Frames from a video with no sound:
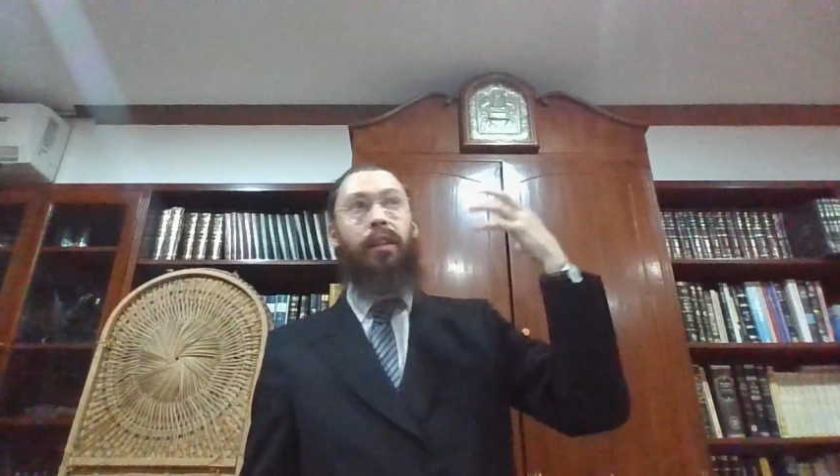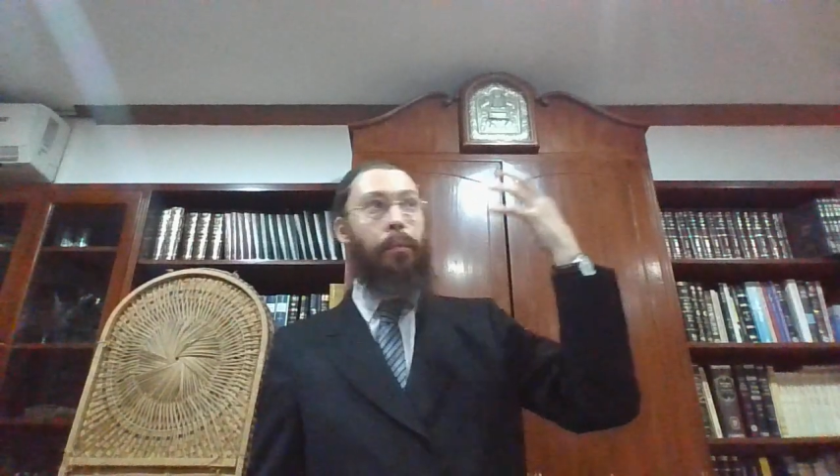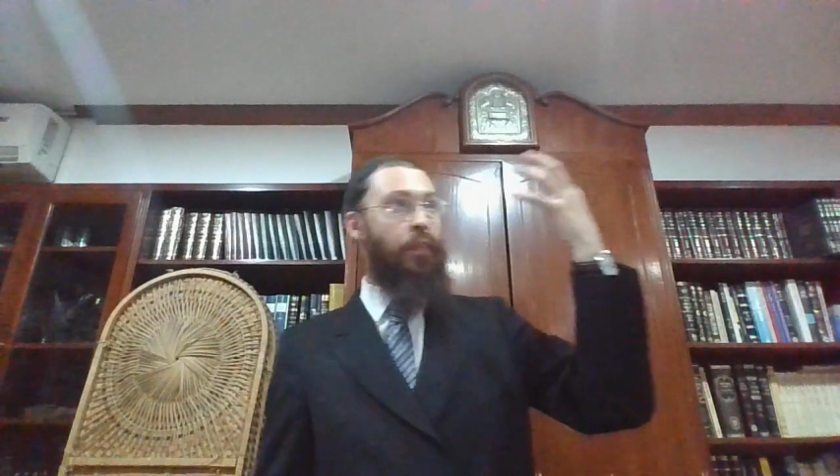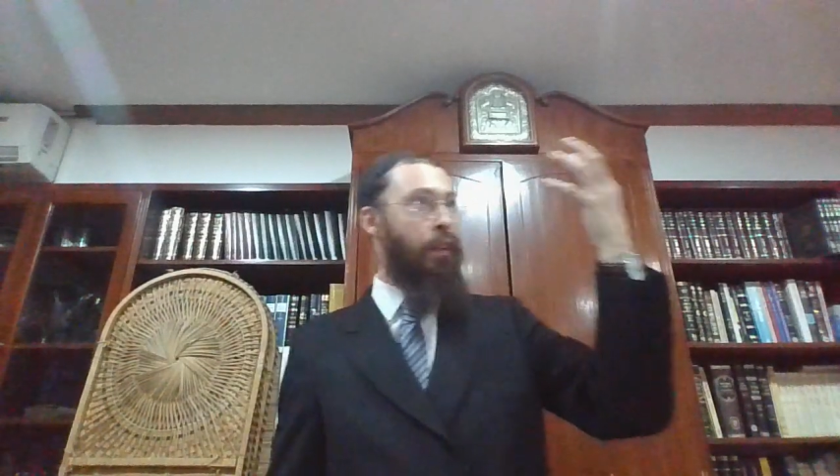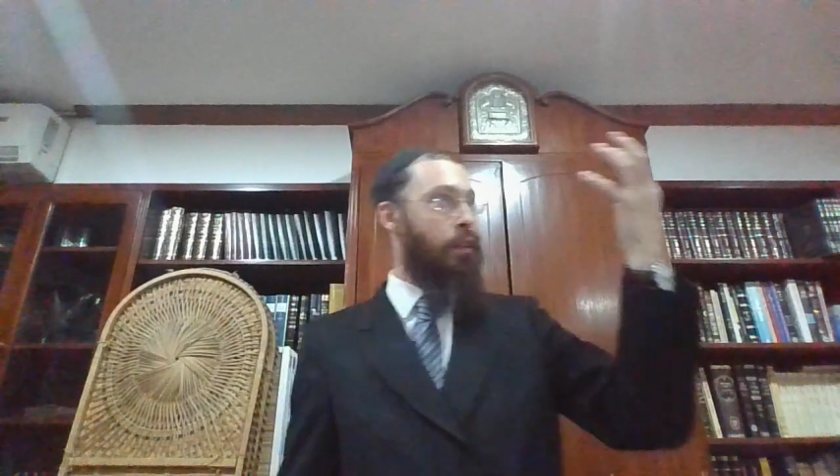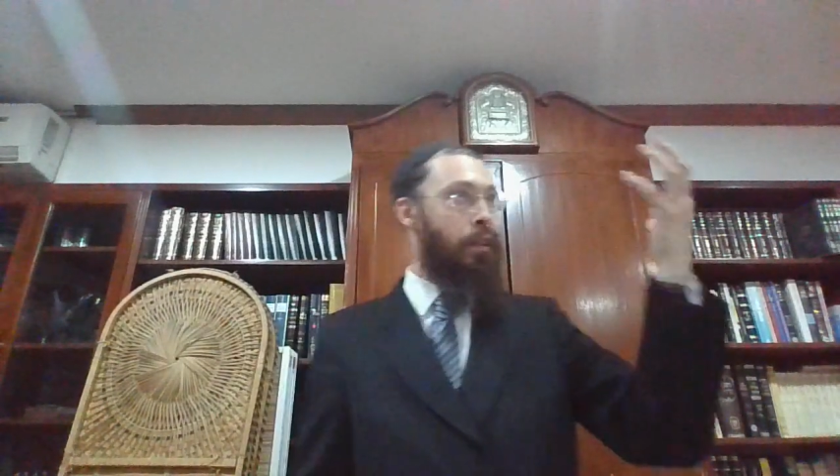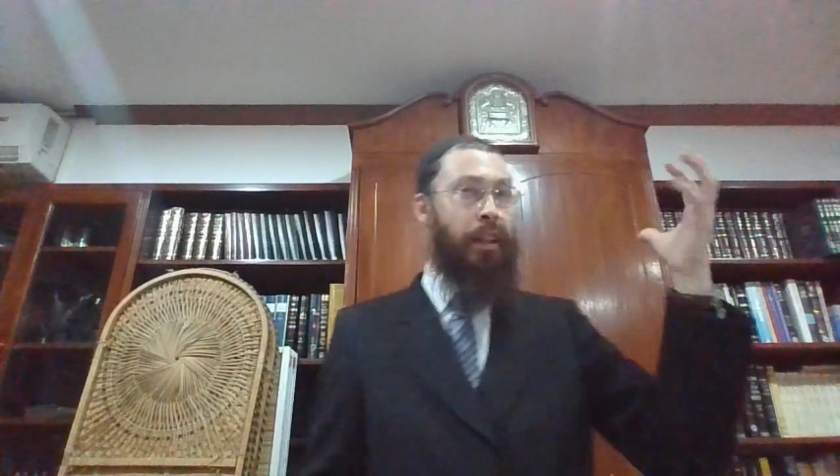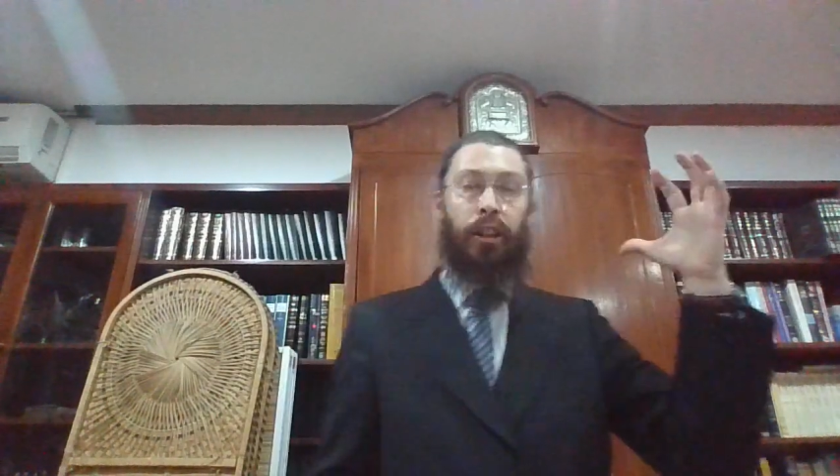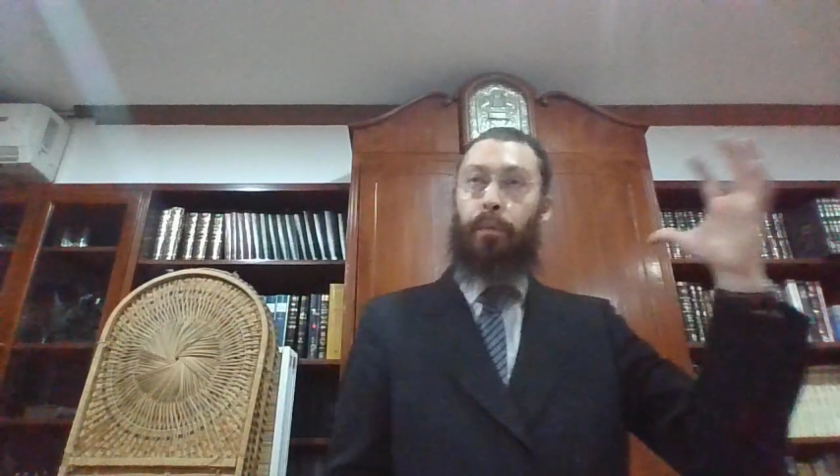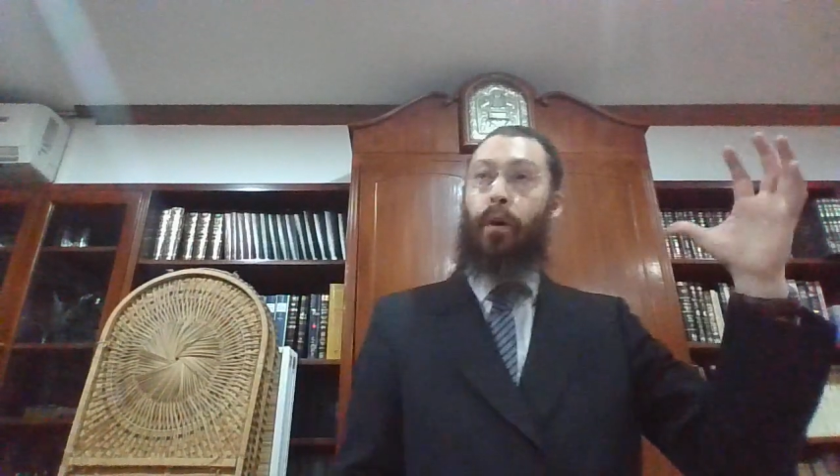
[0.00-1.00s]
some of his
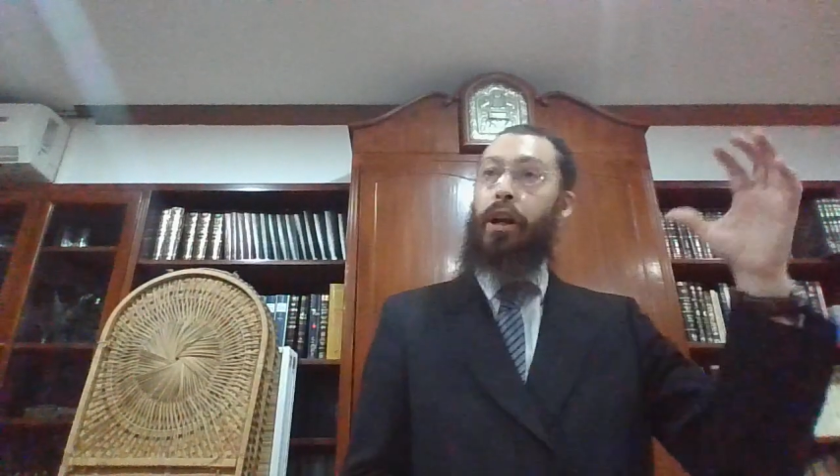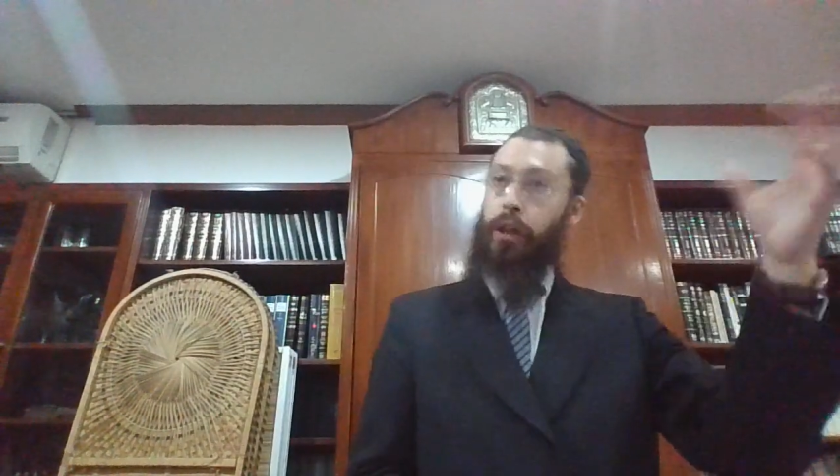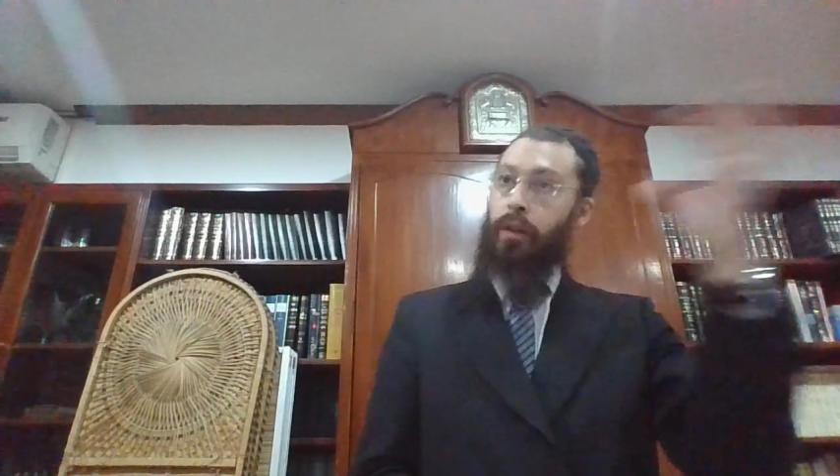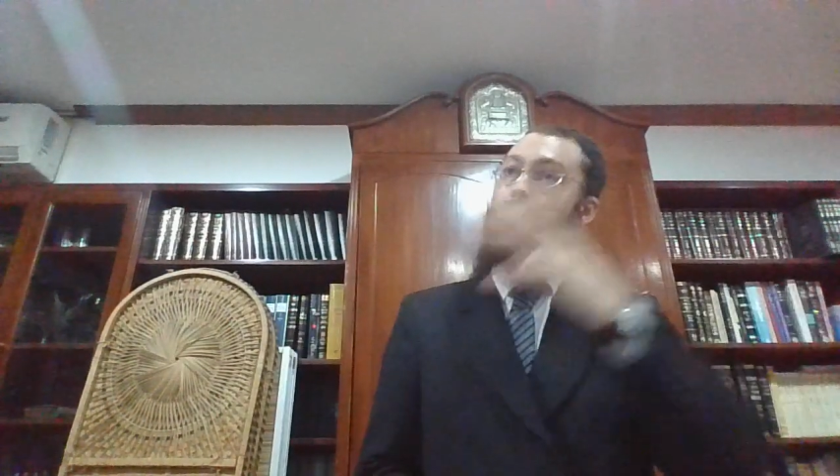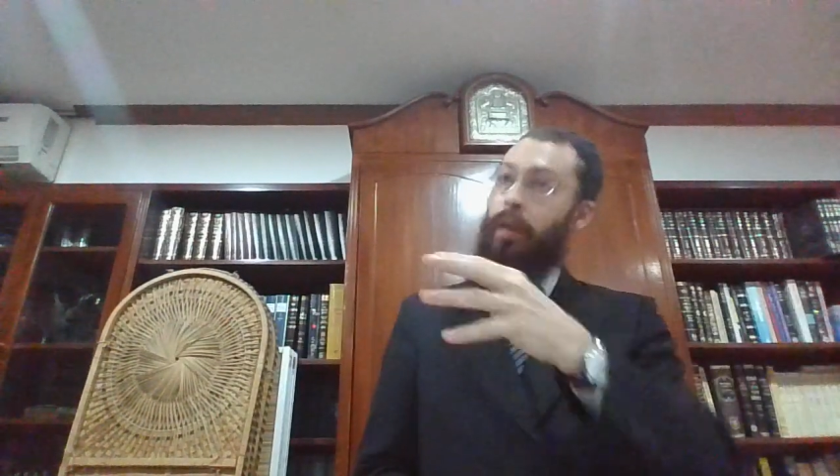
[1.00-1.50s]
inspiration